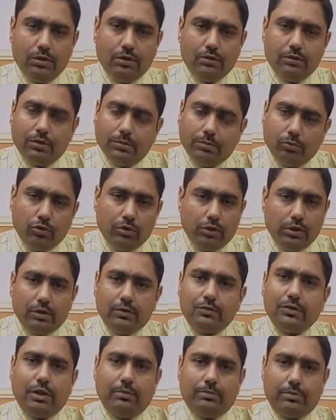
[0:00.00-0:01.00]
Suppose it
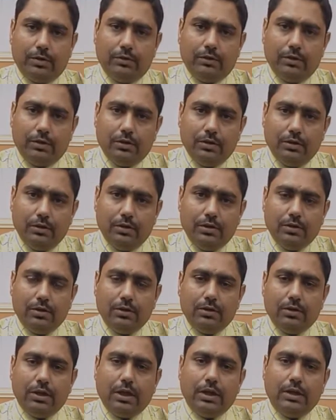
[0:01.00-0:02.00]
is 10 percent
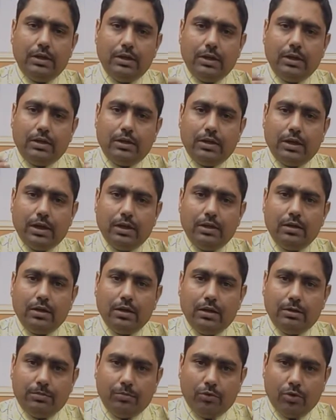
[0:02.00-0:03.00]
then take 10
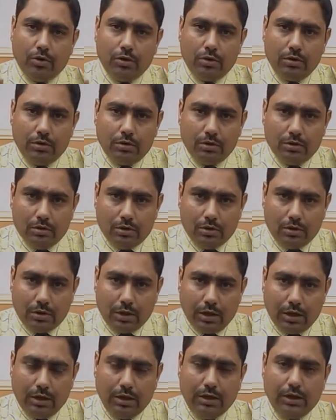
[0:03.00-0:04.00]
upon
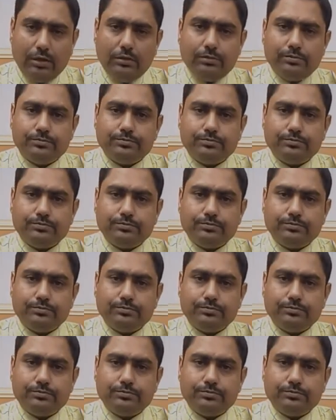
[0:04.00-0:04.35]
100